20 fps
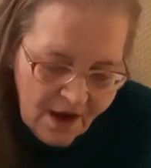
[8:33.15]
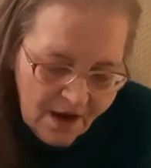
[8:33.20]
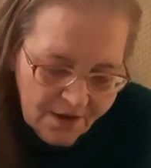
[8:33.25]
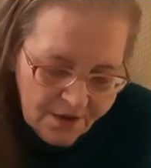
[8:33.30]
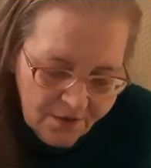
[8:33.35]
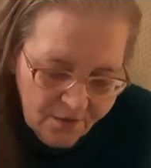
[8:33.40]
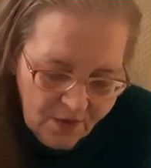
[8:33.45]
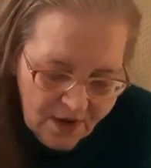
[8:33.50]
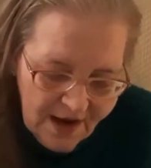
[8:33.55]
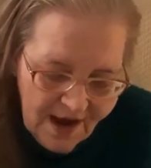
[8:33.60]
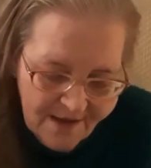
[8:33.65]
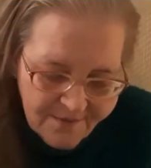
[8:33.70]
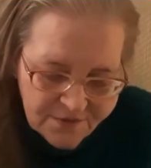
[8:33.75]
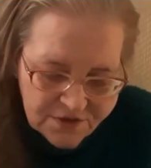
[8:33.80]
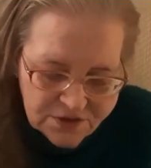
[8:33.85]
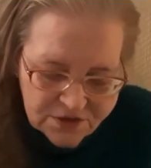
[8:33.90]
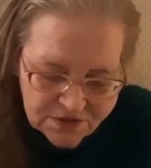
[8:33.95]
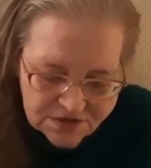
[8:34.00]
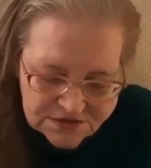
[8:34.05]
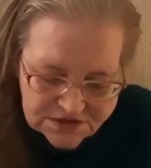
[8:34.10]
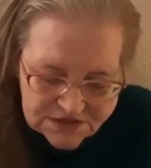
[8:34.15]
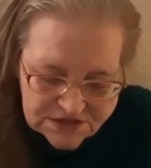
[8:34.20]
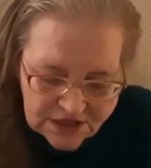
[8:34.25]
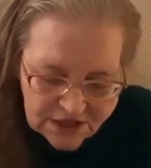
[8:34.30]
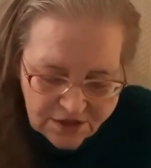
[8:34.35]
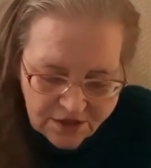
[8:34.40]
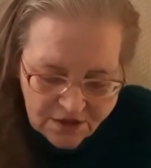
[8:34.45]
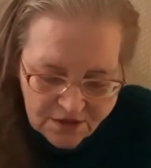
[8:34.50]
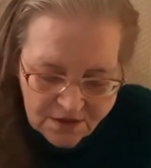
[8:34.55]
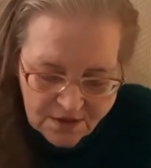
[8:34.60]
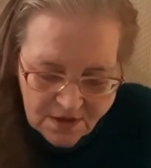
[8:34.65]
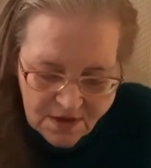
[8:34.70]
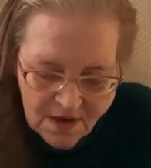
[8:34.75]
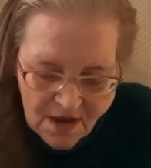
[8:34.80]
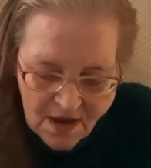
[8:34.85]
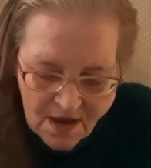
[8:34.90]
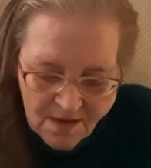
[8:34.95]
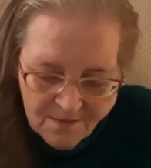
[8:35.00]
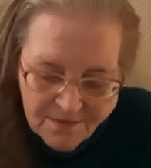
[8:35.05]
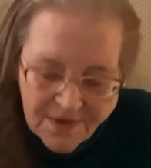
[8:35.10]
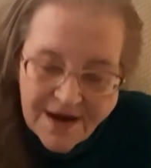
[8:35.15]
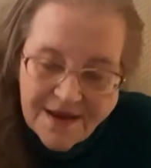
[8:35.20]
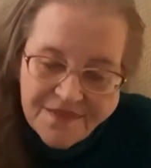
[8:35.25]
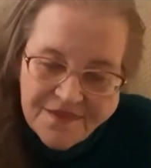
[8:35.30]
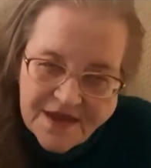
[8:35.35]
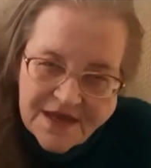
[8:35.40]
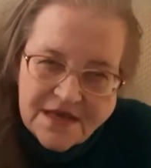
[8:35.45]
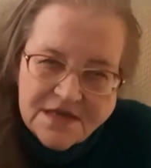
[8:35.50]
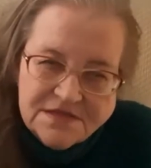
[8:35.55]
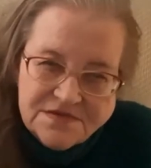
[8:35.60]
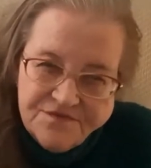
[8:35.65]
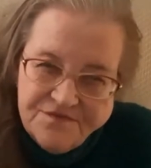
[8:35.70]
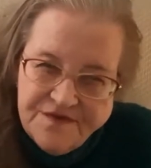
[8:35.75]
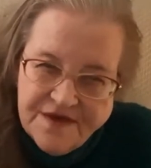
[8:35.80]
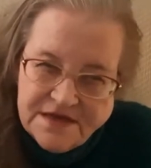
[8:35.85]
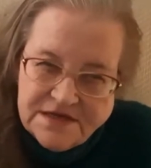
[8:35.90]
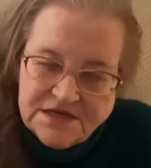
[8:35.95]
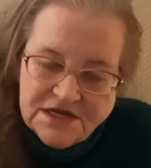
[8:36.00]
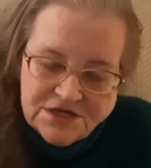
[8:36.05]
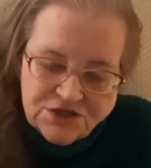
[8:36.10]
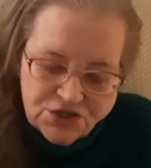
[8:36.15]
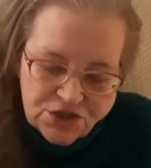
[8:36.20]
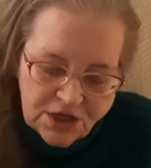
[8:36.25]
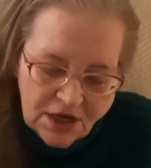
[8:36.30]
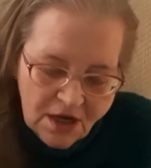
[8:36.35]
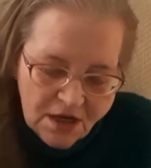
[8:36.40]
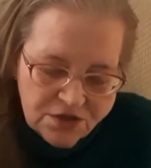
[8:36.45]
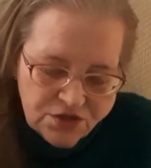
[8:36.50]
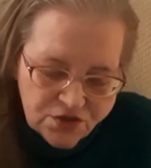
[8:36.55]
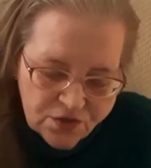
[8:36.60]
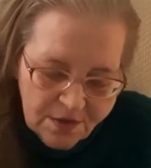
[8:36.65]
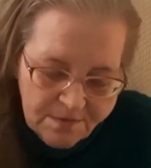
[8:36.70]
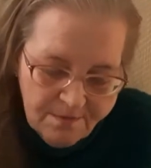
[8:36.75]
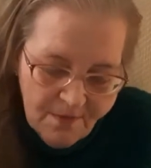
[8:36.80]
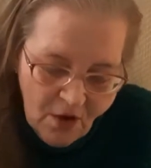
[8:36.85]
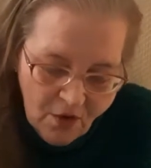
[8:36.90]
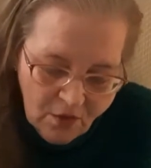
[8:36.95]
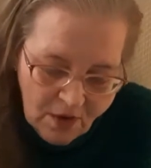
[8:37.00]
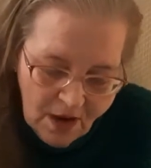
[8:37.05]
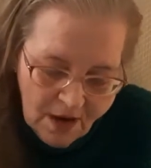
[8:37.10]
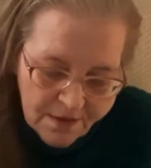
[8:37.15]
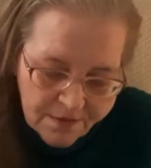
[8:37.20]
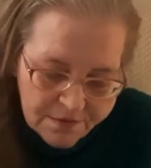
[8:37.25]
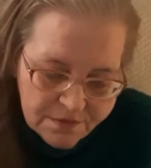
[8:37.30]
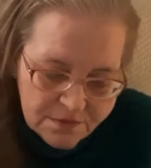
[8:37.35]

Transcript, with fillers: I don't know what happened to its sticker, but I think it's Vintage Country Mocha